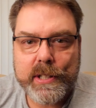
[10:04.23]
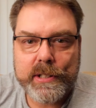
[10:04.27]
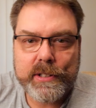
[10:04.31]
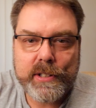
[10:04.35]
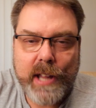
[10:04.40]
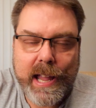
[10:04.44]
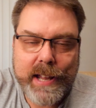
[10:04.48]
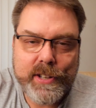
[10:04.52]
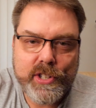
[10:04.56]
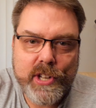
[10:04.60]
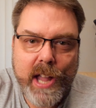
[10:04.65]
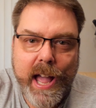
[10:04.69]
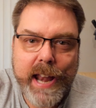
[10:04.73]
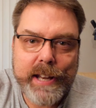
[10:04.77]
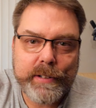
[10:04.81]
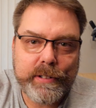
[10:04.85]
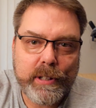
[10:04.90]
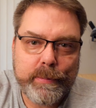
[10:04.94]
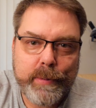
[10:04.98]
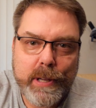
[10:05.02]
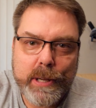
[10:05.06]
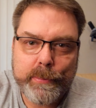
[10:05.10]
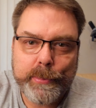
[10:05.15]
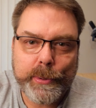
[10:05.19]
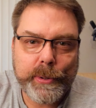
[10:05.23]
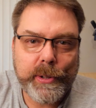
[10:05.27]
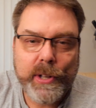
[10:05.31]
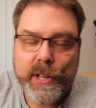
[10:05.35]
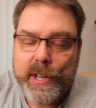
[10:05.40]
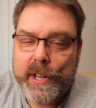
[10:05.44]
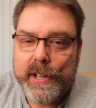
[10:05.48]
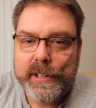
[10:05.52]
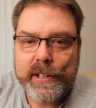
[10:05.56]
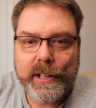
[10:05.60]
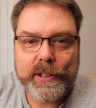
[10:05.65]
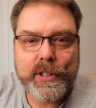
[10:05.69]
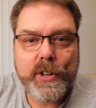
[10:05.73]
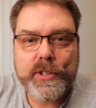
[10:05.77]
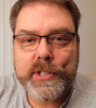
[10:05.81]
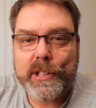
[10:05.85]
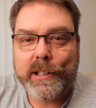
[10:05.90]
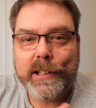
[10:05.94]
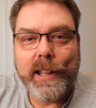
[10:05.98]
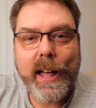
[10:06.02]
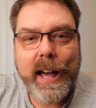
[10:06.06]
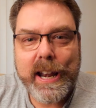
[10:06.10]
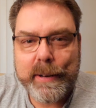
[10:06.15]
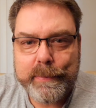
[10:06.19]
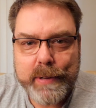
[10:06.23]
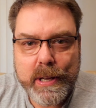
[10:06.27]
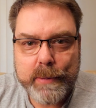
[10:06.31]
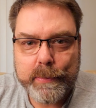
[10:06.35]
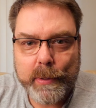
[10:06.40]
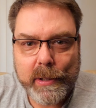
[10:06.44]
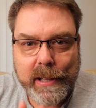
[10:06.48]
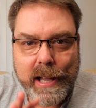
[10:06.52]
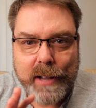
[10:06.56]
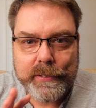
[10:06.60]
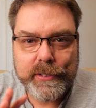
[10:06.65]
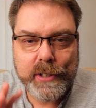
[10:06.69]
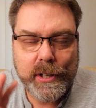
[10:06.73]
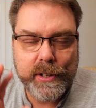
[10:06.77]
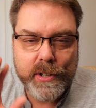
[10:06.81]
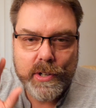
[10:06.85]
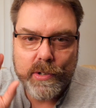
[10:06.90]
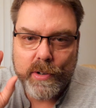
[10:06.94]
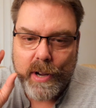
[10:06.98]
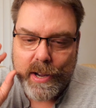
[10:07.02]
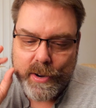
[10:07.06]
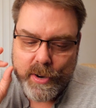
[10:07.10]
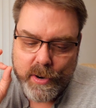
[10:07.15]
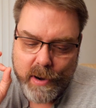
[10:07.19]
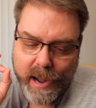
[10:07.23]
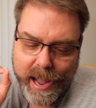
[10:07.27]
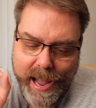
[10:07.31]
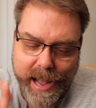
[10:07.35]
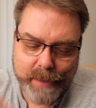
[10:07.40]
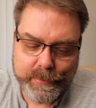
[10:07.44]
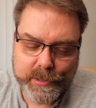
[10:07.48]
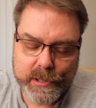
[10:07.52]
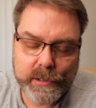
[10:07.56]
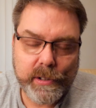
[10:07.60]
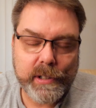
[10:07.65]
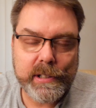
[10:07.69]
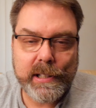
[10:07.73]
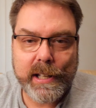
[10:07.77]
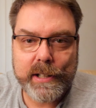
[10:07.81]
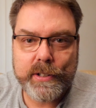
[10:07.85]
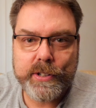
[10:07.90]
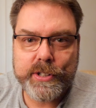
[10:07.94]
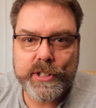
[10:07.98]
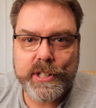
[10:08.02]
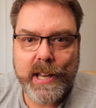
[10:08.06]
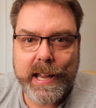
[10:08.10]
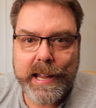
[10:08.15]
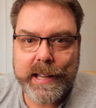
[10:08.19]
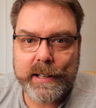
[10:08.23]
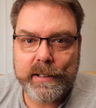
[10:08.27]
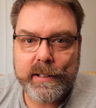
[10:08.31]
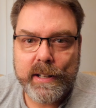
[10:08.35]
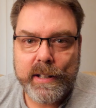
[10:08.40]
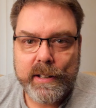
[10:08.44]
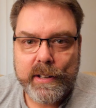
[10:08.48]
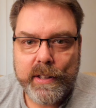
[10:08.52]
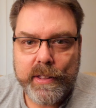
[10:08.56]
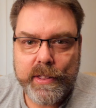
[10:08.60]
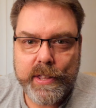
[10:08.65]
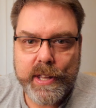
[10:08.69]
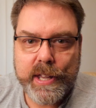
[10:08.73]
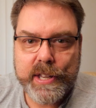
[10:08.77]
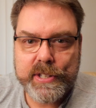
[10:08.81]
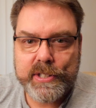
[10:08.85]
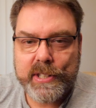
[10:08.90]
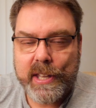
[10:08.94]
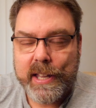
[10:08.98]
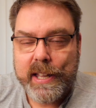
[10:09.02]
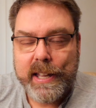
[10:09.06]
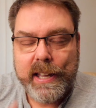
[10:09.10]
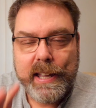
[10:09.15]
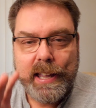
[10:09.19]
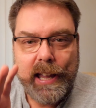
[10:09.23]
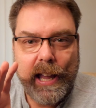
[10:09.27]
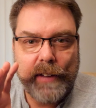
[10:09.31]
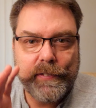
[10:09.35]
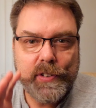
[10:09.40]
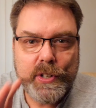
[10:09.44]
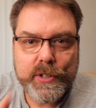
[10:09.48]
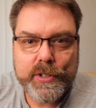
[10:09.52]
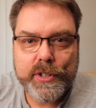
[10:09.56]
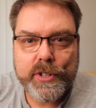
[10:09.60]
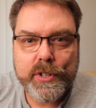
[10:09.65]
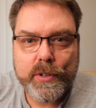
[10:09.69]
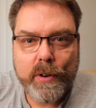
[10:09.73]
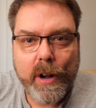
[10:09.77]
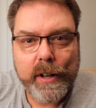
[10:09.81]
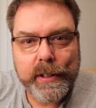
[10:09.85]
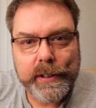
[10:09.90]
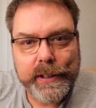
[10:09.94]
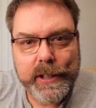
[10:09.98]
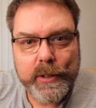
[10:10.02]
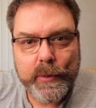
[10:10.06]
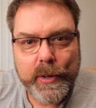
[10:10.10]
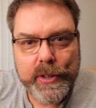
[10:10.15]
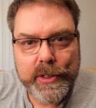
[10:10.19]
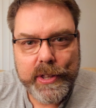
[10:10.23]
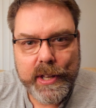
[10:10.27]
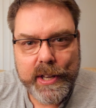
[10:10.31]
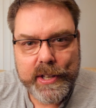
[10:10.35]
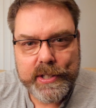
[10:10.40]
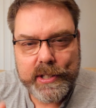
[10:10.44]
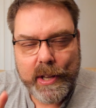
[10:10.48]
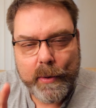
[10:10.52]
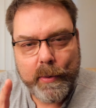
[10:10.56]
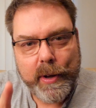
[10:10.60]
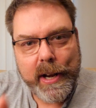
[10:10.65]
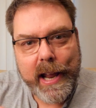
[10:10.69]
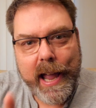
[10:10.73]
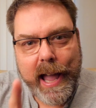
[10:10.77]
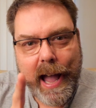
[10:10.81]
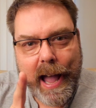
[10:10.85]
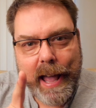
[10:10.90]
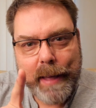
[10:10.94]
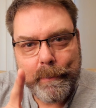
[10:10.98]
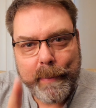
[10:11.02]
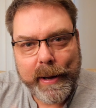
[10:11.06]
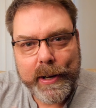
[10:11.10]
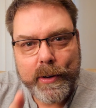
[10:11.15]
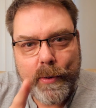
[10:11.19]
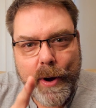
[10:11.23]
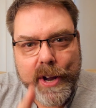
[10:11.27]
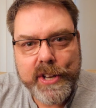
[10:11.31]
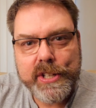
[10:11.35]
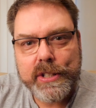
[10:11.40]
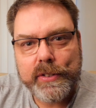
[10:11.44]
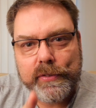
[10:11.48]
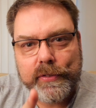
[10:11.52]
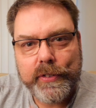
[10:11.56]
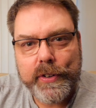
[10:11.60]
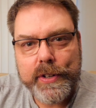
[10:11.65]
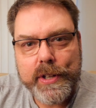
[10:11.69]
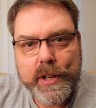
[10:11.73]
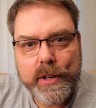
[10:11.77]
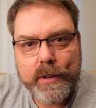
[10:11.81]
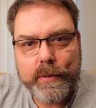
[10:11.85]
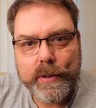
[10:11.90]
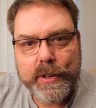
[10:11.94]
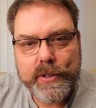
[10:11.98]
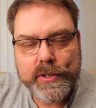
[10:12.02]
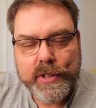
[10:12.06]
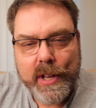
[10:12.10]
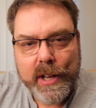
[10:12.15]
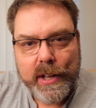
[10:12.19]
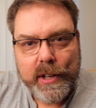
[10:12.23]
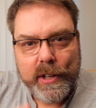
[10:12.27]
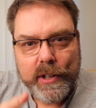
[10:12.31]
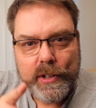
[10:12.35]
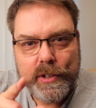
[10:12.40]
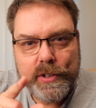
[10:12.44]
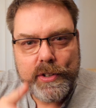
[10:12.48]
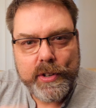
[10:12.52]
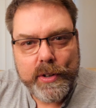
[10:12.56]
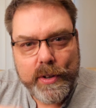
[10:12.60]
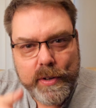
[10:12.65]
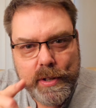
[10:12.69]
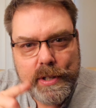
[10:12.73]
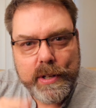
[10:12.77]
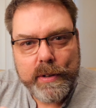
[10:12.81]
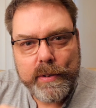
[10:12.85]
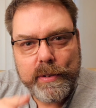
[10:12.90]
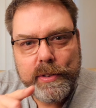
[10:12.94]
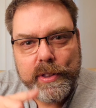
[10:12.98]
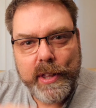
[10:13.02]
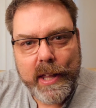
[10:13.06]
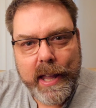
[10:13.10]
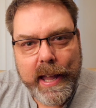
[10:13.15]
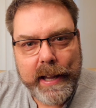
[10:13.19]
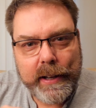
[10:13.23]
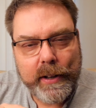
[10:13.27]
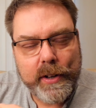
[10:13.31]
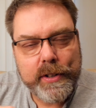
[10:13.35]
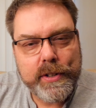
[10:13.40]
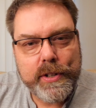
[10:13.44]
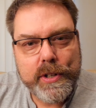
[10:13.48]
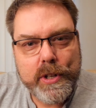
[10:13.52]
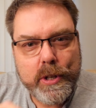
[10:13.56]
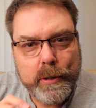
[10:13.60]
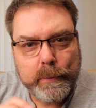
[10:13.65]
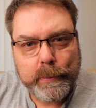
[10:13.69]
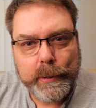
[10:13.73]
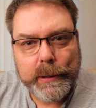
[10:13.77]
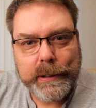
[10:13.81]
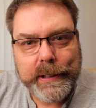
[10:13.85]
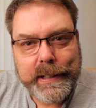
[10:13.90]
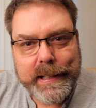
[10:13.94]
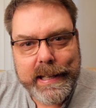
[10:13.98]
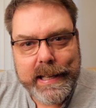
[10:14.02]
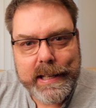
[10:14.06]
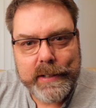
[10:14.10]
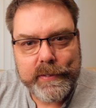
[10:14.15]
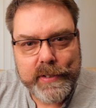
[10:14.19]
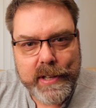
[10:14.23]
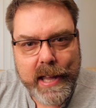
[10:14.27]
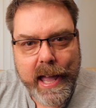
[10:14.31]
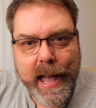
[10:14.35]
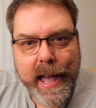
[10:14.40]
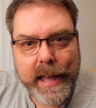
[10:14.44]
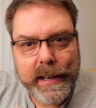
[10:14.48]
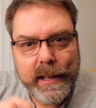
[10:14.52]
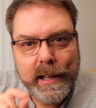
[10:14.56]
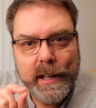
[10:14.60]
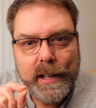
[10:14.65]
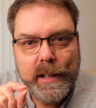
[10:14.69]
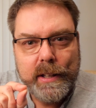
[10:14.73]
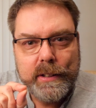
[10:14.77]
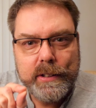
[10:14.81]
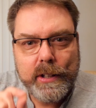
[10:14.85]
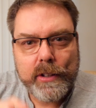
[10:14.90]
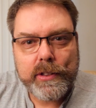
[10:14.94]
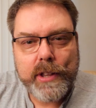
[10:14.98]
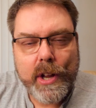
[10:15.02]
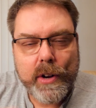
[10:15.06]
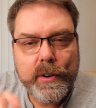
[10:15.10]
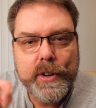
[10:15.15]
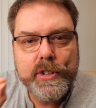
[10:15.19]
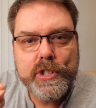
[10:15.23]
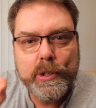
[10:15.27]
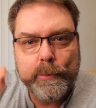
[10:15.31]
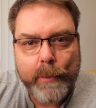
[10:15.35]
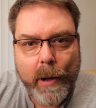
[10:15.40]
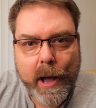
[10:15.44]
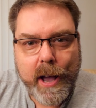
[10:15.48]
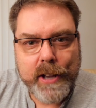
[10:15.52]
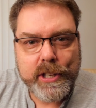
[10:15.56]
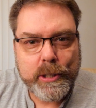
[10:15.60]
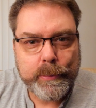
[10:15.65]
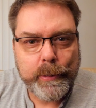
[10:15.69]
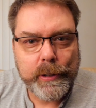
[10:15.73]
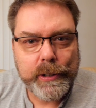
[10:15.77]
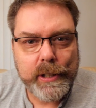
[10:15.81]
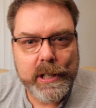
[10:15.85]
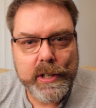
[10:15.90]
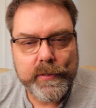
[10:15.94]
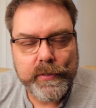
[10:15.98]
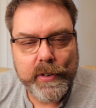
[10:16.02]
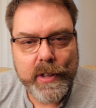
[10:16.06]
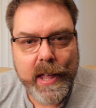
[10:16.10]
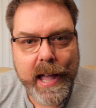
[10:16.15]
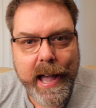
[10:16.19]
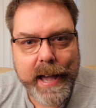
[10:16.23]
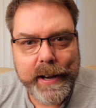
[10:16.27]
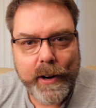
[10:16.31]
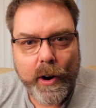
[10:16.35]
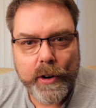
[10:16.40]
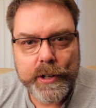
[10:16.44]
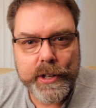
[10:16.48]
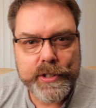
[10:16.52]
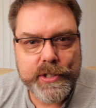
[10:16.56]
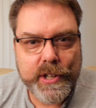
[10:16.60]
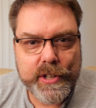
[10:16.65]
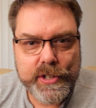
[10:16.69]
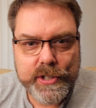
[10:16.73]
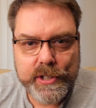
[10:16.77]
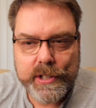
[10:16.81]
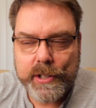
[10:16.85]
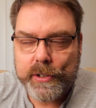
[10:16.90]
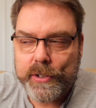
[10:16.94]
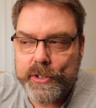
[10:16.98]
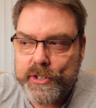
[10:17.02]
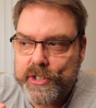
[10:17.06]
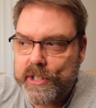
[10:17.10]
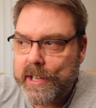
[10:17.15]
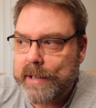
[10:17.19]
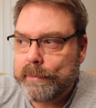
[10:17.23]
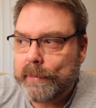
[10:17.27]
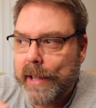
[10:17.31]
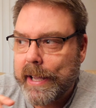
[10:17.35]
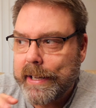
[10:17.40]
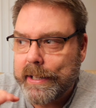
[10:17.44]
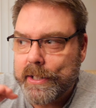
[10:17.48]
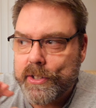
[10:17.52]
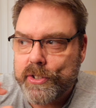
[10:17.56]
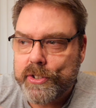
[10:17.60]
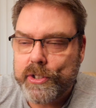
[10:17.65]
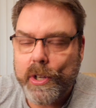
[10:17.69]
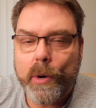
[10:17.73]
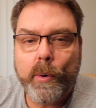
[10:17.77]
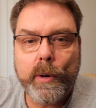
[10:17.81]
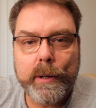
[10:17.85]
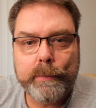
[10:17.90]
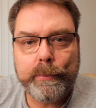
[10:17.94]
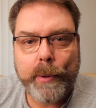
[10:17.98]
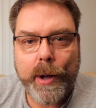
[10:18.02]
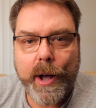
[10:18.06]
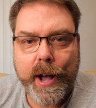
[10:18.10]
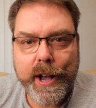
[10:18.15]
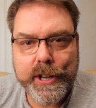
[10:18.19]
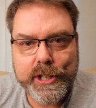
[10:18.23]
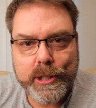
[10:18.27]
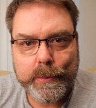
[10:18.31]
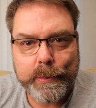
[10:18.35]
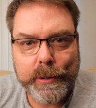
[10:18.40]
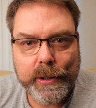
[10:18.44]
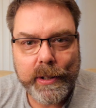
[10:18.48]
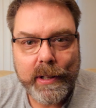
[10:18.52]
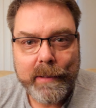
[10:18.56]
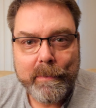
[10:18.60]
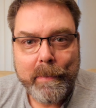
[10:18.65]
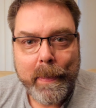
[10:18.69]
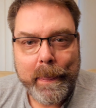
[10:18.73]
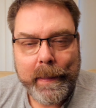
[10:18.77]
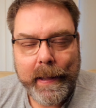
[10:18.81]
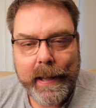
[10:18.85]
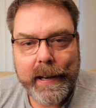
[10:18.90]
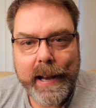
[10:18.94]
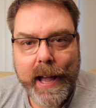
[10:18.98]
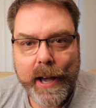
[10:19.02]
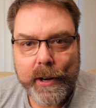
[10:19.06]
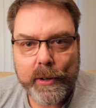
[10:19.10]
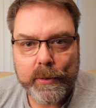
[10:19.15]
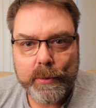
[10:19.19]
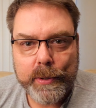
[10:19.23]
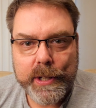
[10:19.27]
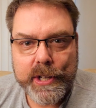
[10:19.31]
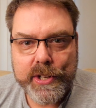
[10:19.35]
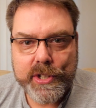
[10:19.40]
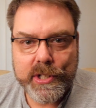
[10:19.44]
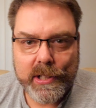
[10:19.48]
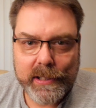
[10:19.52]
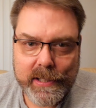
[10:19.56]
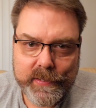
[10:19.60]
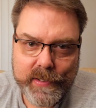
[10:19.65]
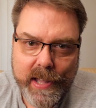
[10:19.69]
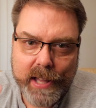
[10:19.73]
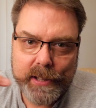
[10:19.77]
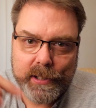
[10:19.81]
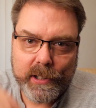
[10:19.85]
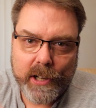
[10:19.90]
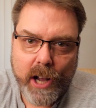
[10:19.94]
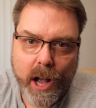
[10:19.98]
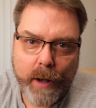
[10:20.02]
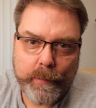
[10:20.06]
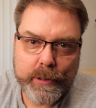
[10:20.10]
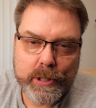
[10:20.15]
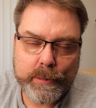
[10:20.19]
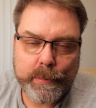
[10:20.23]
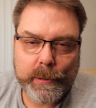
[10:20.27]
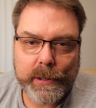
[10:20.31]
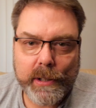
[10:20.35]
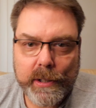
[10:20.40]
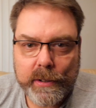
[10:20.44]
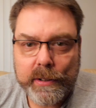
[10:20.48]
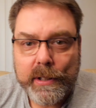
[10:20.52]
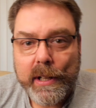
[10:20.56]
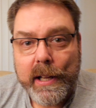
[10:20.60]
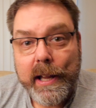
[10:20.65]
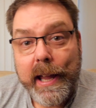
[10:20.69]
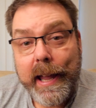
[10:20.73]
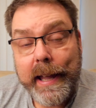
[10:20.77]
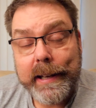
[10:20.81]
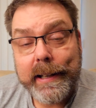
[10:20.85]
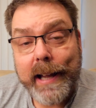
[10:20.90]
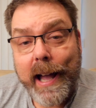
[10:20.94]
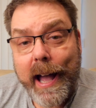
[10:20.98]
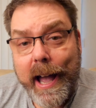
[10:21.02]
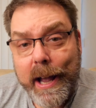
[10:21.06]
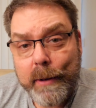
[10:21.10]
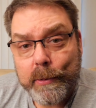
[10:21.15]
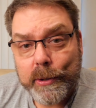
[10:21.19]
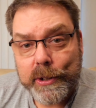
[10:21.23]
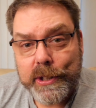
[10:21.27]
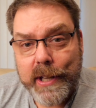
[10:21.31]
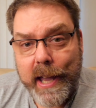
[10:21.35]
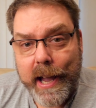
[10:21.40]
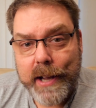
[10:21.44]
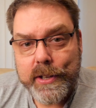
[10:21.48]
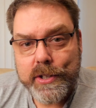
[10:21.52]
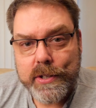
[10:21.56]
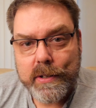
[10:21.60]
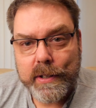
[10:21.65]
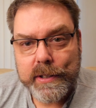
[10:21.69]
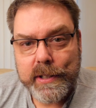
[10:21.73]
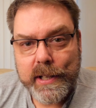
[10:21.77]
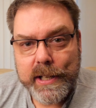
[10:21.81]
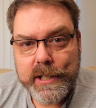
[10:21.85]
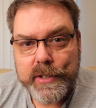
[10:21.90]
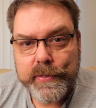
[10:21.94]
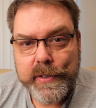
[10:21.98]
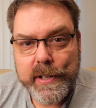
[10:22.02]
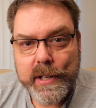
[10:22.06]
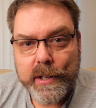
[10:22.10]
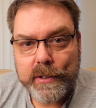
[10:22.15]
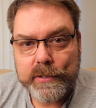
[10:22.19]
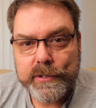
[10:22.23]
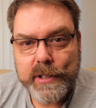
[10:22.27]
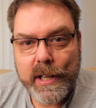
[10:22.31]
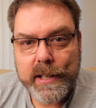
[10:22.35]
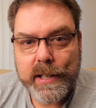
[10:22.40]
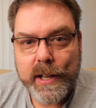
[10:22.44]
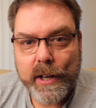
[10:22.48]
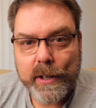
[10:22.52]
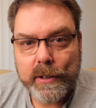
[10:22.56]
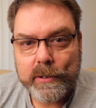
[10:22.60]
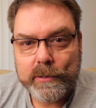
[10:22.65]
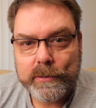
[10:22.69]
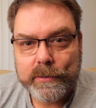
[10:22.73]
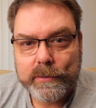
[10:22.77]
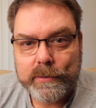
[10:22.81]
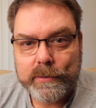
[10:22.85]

and, and chatting with people that there's a lot of people out there who, who absolutely understand this. If you're struggling with this, I want to. my question for you is: Do you think or do you believe yet that there is a possibility for that, or does it still seem like it's so impossible and out of reach? Leave that in the comments below, and I will catch you on the next video. Take care.